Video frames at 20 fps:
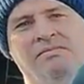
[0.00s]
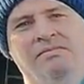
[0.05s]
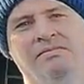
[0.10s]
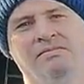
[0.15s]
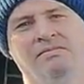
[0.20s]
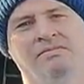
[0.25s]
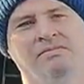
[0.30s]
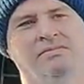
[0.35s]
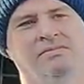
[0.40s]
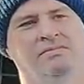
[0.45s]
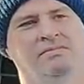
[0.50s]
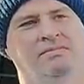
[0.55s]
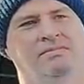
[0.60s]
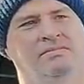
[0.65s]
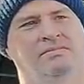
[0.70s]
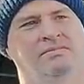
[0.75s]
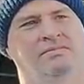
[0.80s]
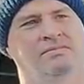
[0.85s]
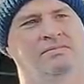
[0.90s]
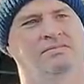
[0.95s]

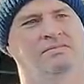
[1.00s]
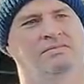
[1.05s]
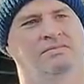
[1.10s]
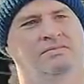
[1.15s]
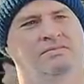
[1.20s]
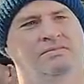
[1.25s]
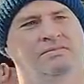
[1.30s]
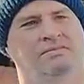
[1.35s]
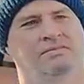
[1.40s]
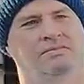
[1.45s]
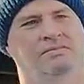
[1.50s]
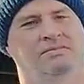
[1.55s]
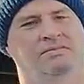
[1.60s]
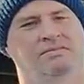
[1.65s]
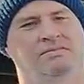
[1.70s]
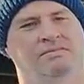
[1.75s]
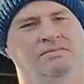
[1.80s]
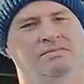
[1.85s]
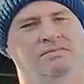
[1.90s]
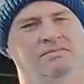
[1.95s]

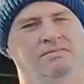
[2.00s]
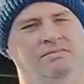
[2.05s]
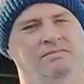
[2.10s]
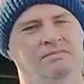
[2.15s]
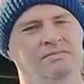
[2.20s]
(silent)